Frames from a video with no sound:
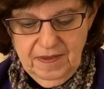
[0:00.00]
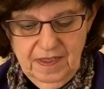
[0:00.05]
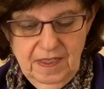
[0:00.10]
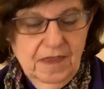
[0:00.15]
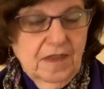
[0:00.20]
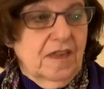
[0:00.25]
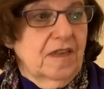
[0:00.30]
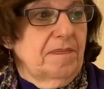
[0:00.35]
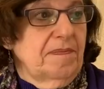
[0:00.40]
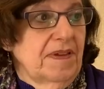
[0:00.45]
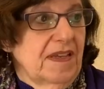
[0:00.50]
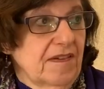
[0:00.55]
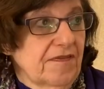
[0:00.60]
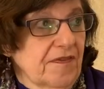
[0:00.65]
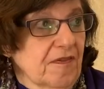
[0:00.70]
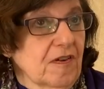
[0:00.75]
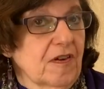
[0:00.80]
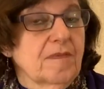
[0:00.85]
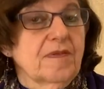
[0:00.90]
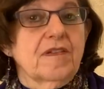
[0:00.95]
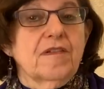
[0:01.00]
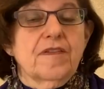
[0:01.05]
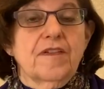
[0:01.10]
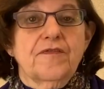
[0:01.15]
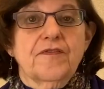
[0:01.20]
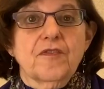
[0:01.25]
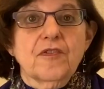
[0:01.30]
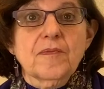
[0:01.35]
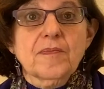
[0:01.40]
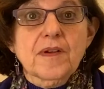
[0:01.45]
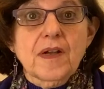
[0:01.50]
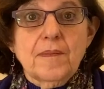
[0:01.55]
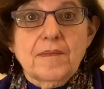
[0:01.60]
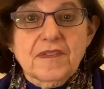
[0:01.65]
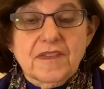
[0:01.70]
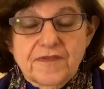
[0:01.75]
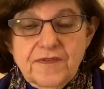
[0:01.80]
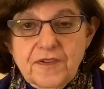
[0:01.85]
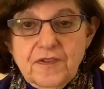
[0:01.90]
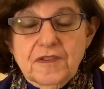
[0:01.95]
it's the be verb, so the verb comes
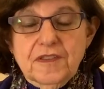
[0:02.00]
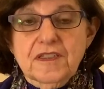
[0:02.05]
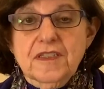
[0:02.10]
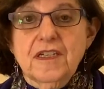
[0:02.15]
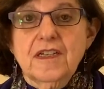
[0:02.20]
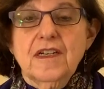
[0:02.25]
first.